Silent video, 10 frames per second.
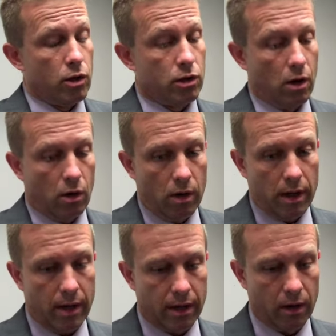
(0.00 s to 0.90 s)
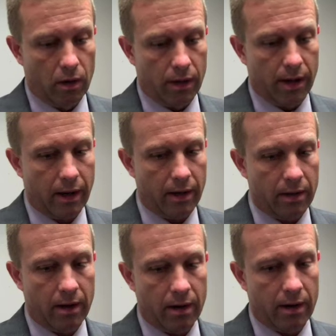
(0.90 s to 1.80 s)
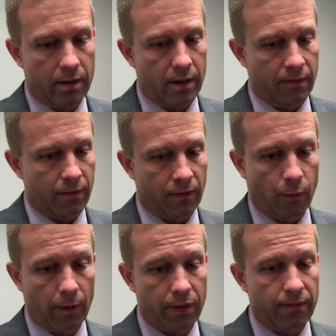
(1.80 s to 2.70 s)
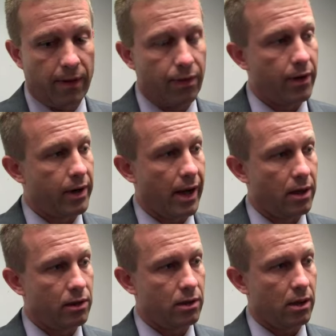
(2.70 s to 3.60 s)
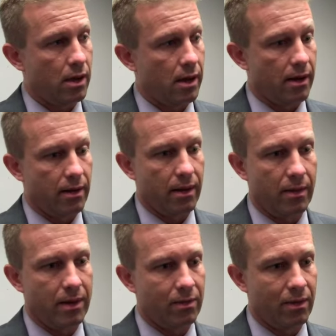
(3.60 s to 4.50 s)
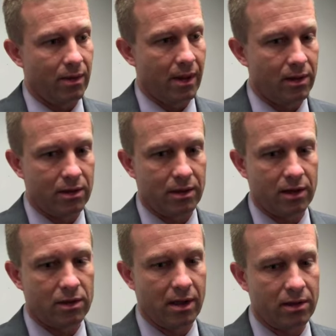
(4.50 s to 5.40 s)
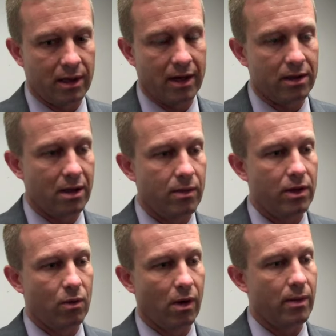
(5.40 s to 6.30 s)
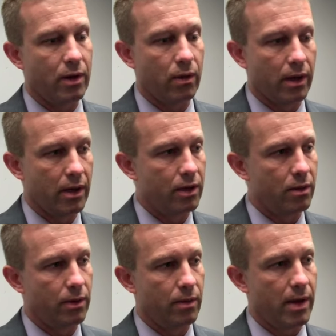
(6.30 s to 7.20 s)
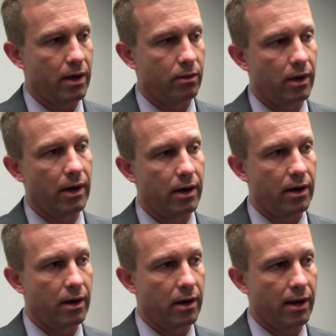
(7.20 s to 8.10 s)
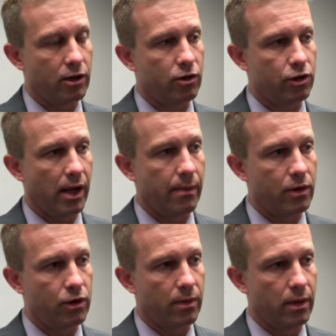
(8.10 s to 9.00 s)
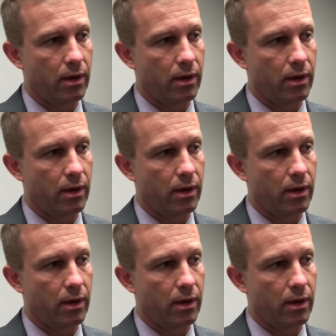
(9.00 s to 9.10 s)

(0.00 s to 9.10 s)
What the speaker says: So you know, they're fourth and fifth year guys. I mean, that's the kind of team that you want to be going into when you're making a run at a national championship.